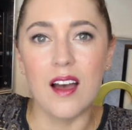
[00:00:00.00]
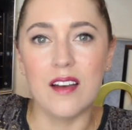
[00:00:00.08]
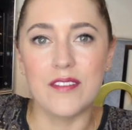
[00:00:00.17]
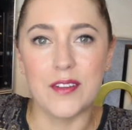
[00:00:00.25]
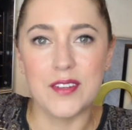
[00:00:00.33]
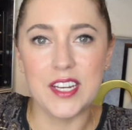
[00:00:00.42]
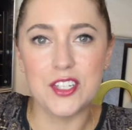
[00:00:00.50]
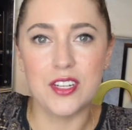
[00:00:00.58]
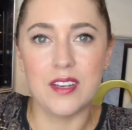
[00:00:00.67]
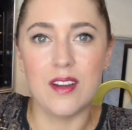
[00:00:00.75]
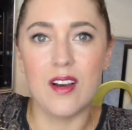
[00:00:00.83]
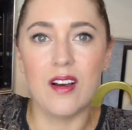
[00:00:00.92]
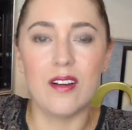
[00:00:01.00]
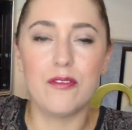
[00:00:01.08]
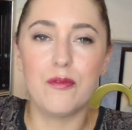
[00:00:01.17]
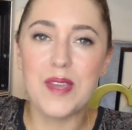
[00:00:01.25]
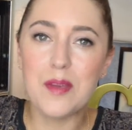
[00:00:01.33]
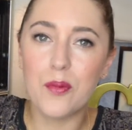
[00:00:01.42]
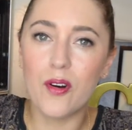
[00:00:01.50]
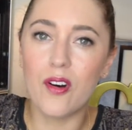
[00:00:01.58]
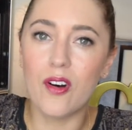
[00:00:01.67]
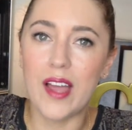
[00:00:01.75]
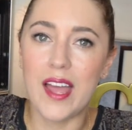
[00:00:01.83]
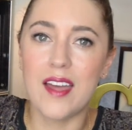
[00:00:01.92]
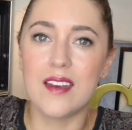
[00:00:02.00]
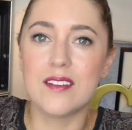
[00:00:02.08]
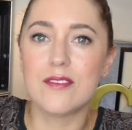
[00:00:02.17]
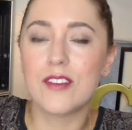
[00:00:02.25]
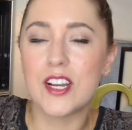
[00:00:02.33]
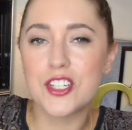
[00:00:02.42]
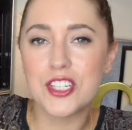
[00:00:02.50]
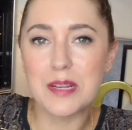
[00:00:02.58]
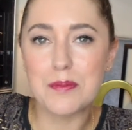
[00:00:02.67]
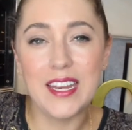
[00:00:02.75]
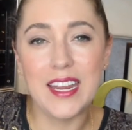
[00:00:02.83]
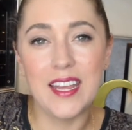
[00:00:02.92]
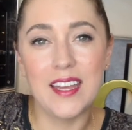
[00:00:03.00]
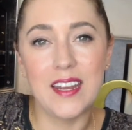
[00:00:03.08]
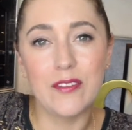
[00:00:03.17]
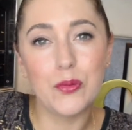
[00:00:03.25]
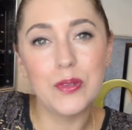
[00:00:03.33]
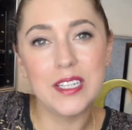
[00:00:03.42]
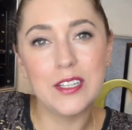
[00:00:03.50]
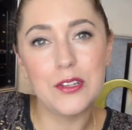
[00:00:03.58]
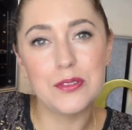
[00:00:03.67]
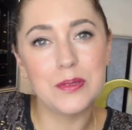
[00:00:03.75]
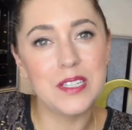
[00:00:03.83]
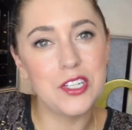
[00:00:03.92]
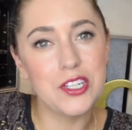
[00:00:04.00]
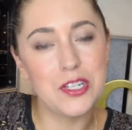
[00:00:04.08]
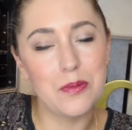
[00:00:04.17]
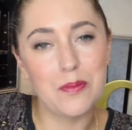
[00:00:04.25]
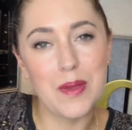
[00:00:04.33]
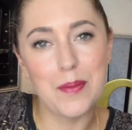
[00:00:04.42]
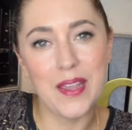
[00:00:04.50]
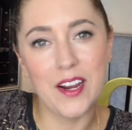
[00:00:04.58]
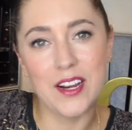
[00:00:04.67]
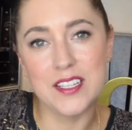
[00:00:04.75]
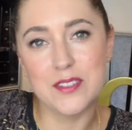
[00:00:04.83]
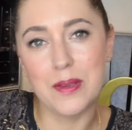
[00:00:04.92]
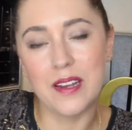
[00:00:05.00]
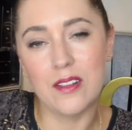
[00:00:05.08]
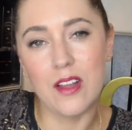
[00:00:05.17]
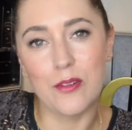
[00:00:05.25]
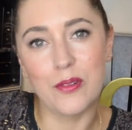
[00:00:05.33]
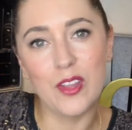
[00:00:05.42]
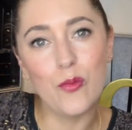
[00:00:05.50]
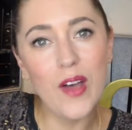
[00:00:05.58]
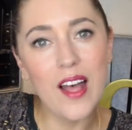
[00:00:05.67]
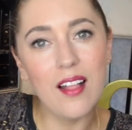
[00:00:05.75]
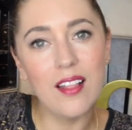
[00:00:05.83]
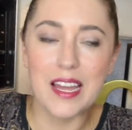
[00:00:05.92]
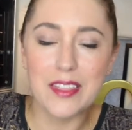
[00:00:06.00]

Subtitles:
foundation of people and friendships, and I have a really close relationship with my parents. We get along really well.